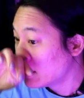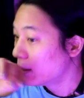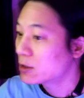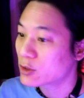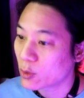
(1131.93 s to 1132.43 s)

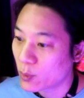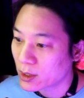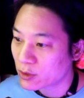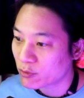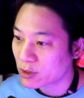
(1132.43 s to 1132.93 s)
So 1
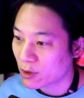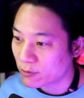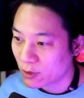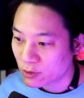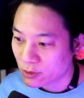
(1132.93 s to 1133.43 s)
is
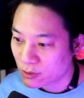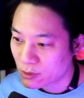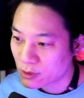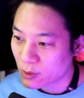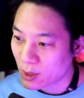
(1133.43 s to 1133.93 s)
resolved.
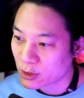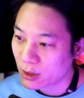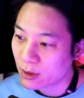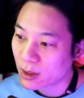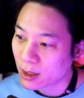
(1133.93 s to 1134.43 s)
Also,
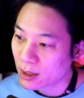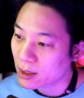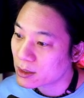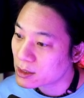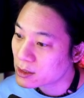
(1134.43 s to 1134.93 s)
actually looking at
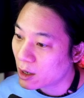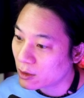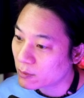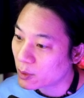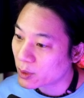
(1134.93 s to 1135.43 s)
it, this
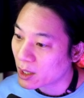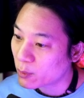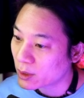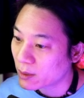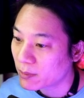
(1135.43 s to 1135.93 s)
column only had
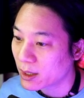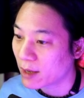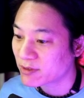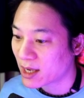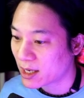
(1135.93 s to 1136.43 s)
1 number
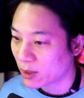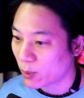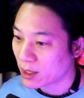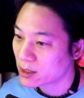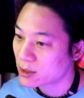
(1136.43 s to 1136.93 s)
left
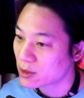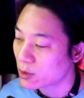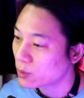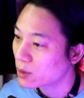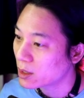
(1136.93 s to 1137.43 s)
anyway,
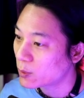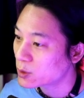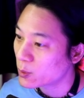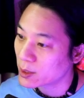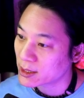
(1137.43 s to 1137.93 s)
so that was
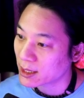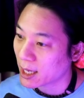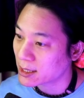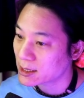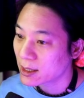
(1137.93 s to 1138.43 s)
always the
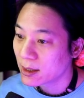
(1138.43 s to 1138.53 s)
case.